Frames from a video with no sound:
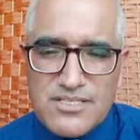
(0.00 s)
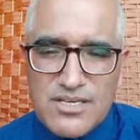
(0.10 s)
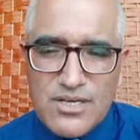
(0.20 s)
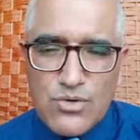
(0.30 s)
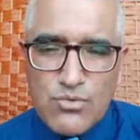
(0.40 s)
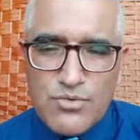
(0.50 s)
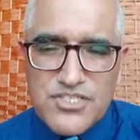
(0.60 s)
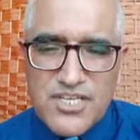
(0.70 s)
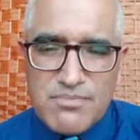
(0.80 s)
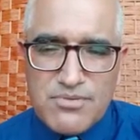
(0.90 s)
which
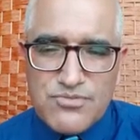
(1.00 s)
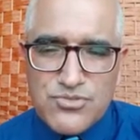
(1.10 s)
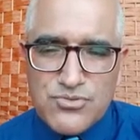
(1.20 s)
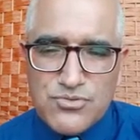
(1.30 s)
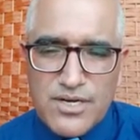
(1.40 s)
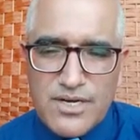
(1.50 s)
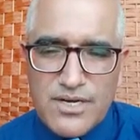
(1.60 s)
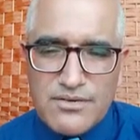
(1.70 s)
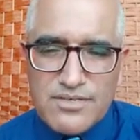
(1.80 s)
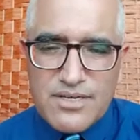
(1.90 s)
type of shoe are
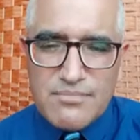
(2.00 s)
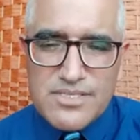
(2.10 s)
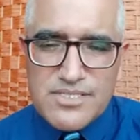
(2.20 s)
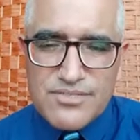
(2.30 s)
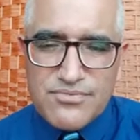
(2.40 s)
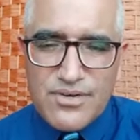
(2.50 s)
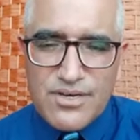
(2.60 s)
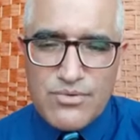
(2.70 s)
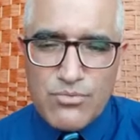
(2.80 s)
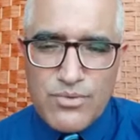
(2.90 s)
recommended for
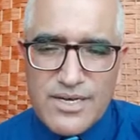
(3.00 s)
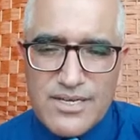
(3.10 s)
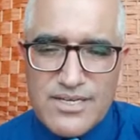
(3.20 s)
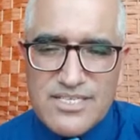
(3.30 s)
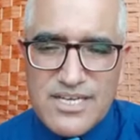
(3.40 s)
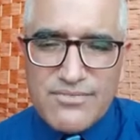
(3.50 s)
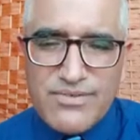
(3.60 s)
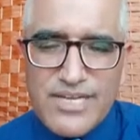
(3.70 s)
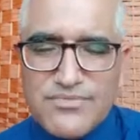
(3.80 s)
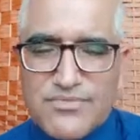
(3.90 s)
valgus and
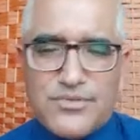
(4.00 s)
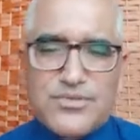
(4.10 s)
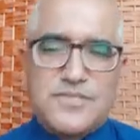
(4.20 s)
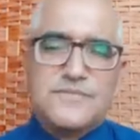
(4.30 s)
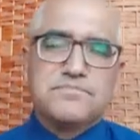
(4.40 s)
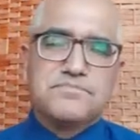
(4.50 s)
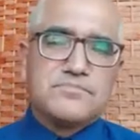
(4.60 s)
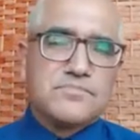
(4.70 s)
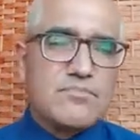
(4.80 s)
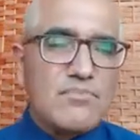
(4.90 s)
flat foot?
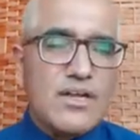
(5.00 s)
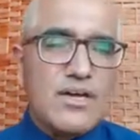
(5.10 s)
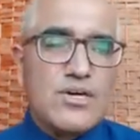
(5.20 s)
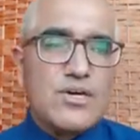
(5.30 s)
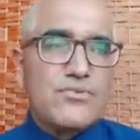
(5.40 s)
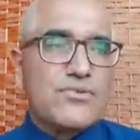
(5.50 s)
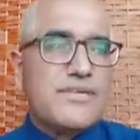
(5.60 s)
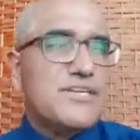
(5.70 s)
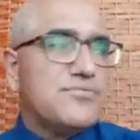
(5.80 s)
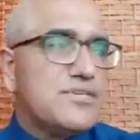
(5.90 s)
For
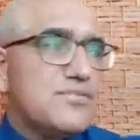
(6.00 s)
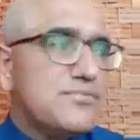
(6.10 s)
flat feet, we